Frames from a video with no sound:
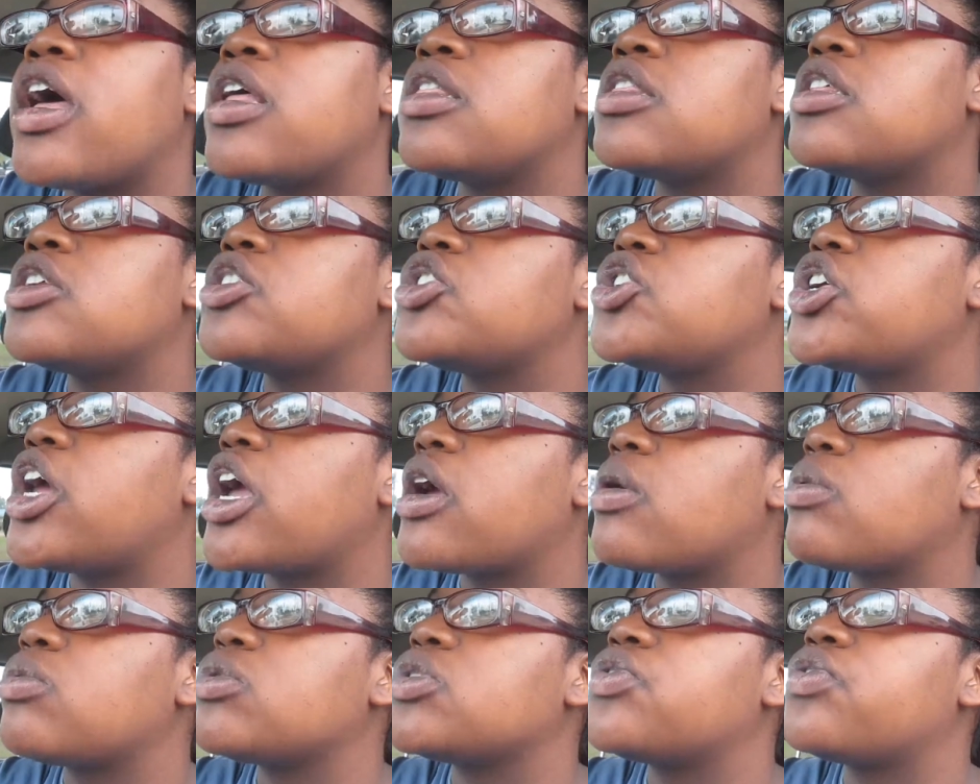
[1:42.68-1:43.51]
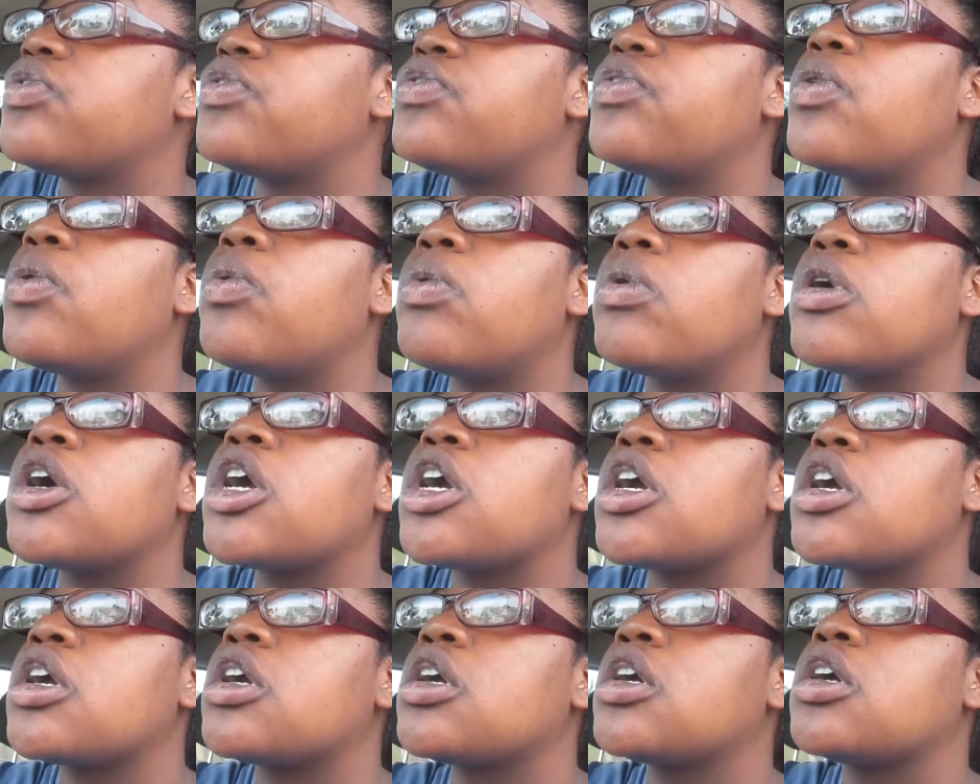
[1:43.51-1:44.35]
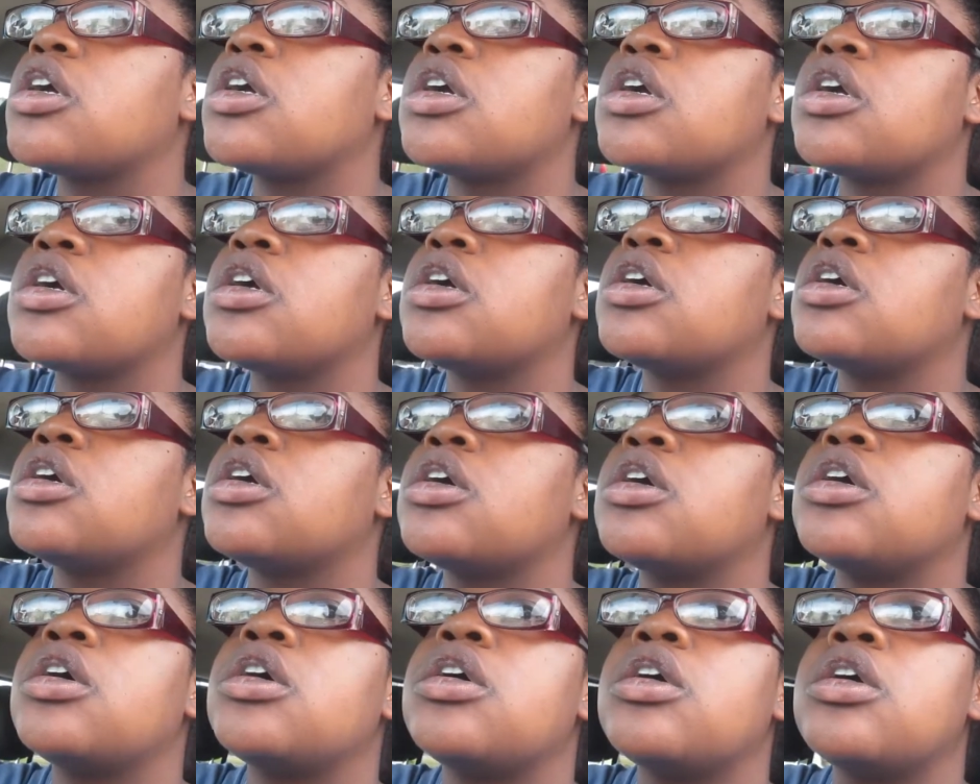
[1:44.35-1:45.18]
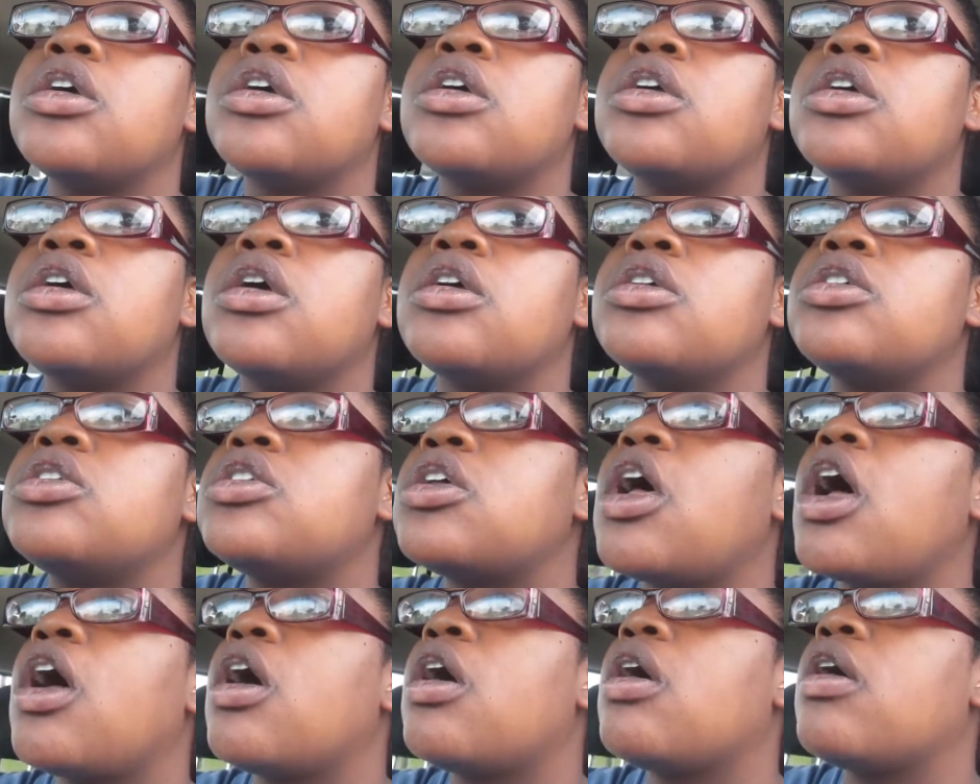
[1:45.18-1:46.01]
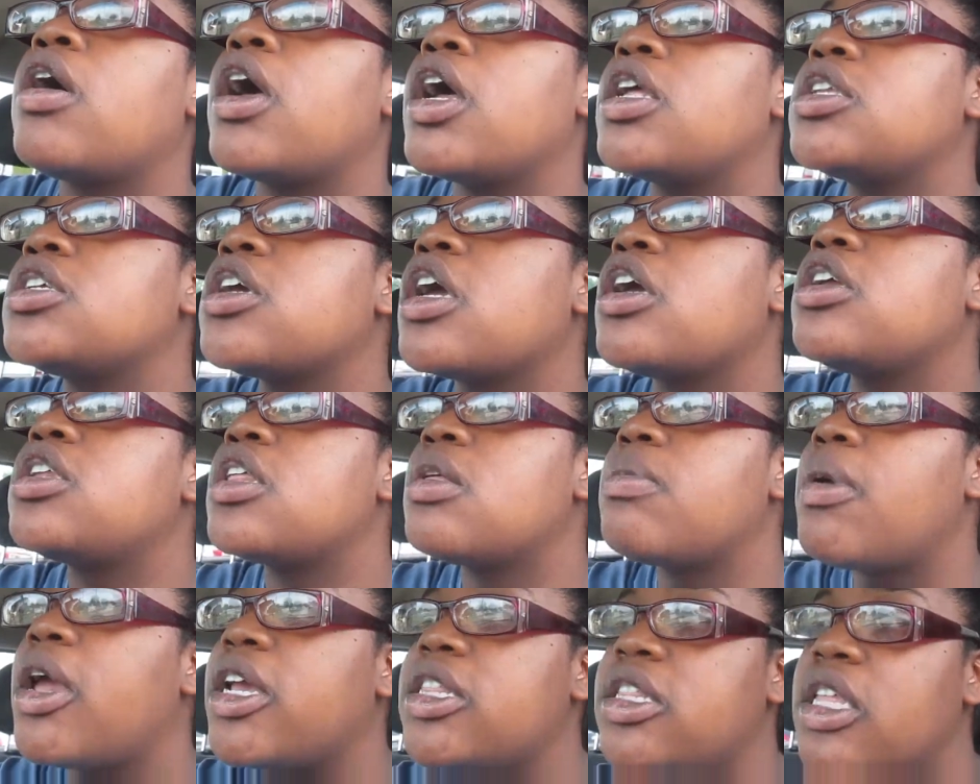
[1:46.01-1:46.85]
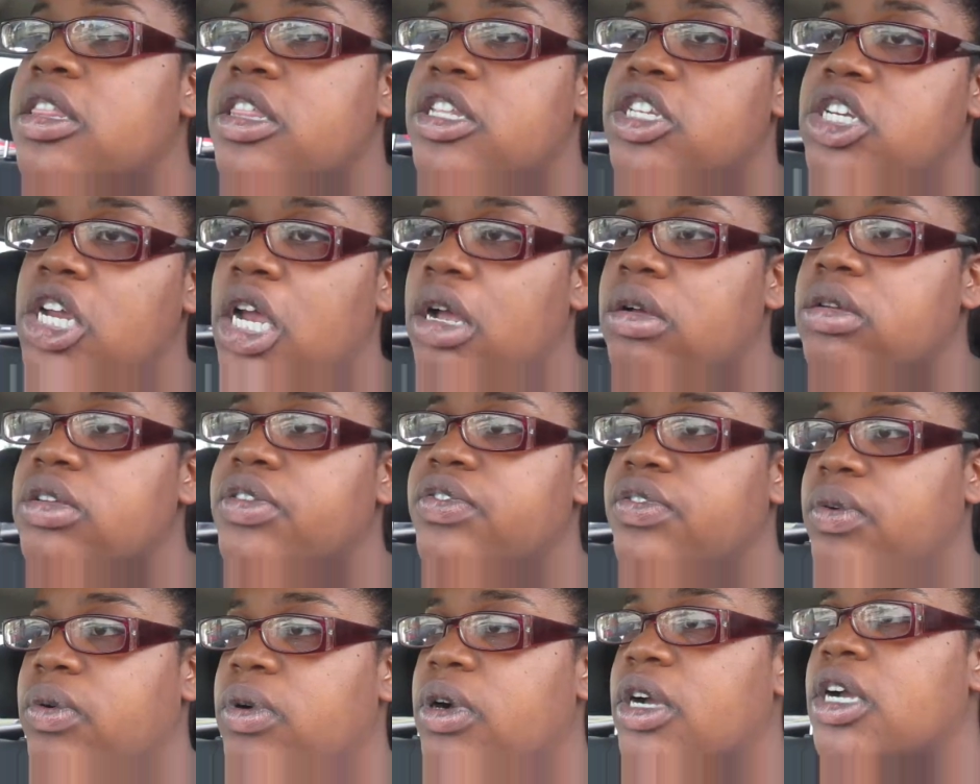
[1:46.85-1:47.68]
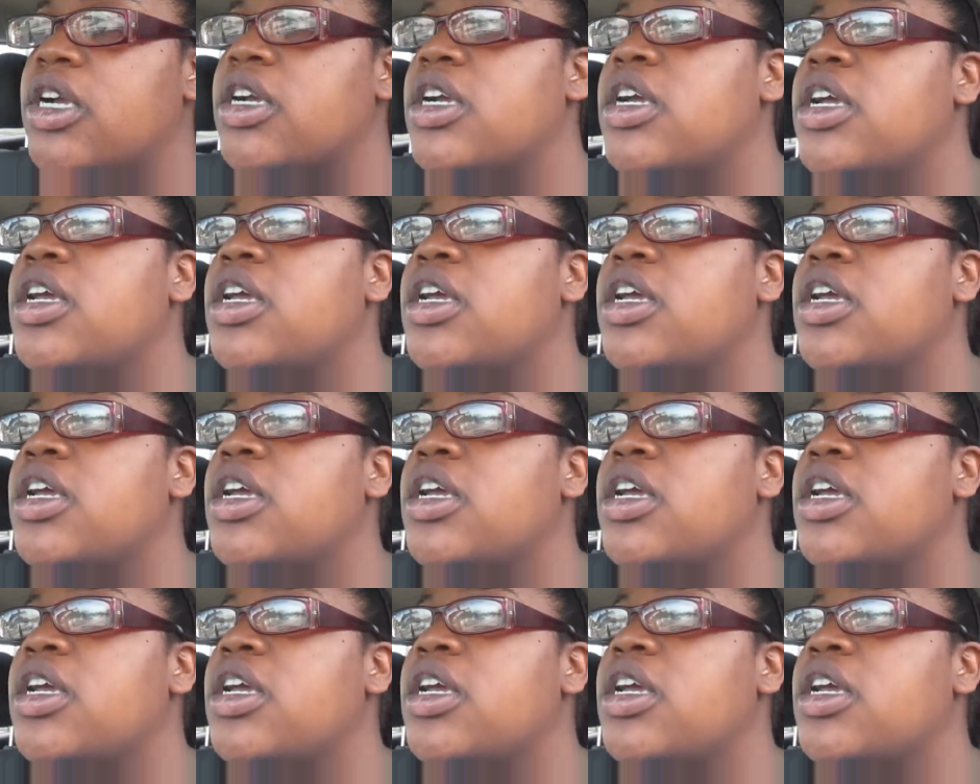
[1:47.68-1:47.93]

the check was for. So I had to go to the bank that the check was for,